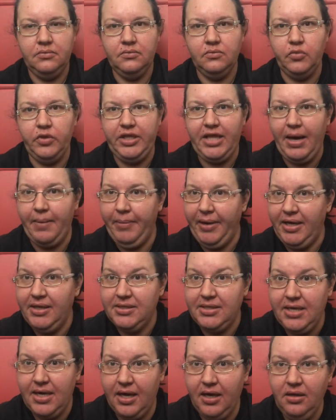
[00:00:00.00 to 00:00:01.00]
with that being
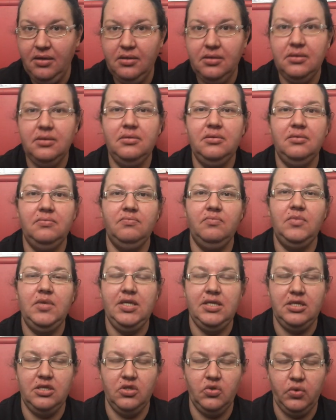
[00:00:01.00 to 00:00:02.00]
said,
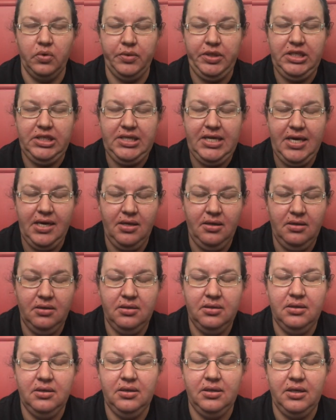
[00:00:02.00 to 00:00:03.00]
this is what we did.
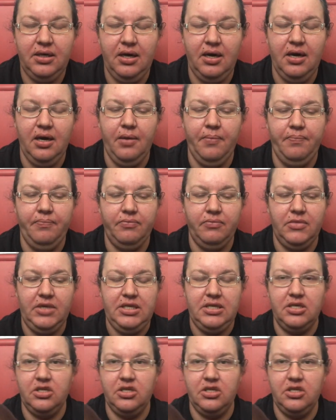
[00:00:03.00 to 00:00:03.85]
This